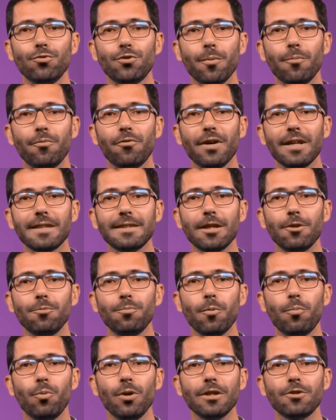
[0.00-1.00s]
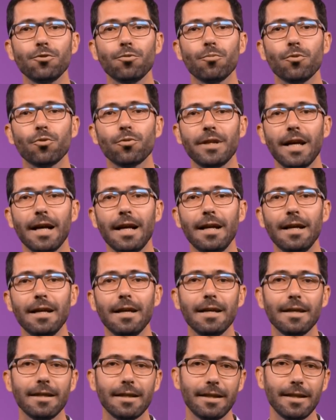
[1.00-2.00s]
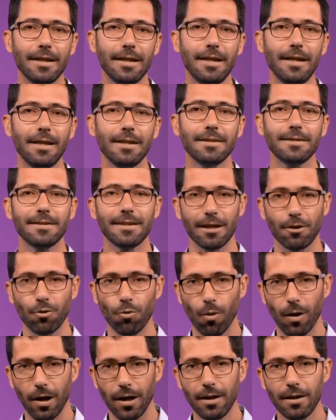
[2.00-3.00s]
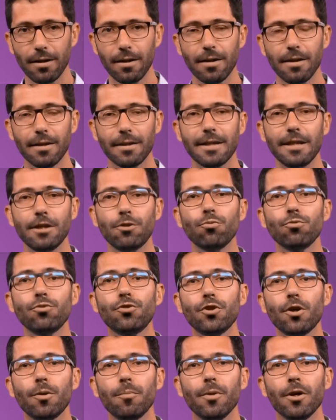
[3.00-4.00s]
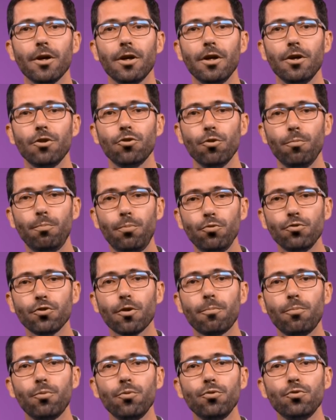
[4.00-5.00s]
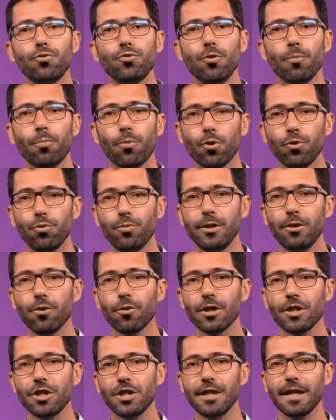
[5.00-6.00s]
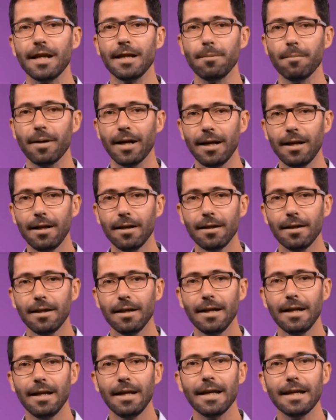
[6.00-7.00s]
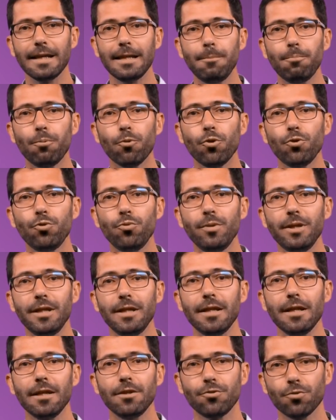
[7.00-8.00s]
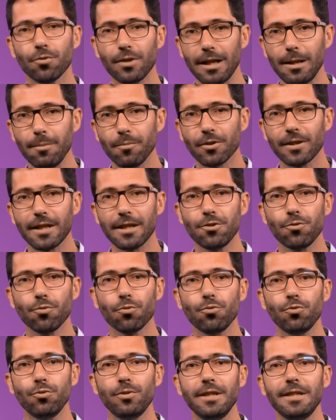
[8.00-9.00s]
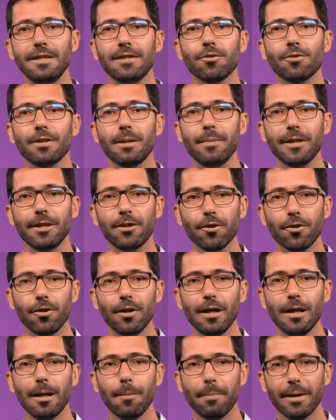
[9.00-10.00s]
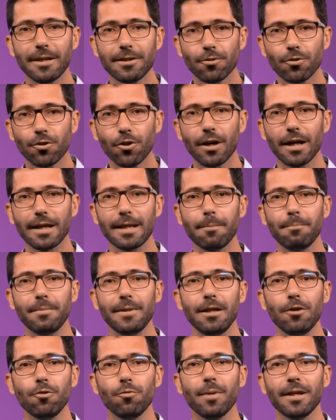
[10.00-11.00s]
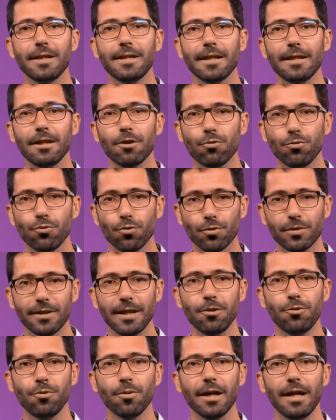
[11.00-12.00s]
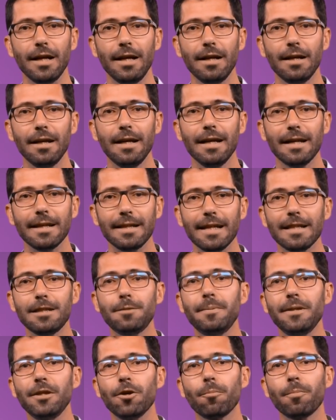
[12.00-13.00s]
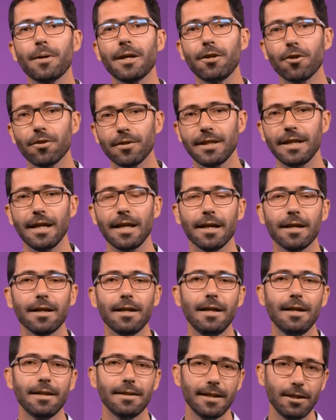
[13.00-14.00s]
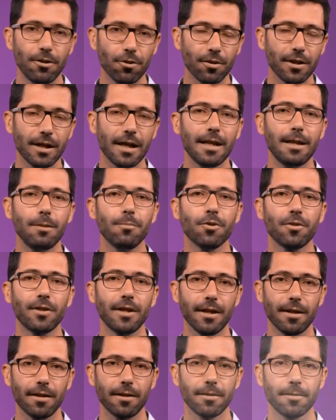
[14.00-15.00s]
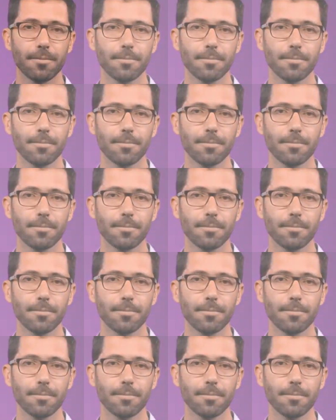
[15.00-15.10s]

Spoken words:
In conclusion, we are confronted with a growing world population, which consumes increasing amounts of products of animal origin, and which produces its food by using methods not yet adapted to preserving natural resources, and wastes nearly 1/3 of all foodstuffs.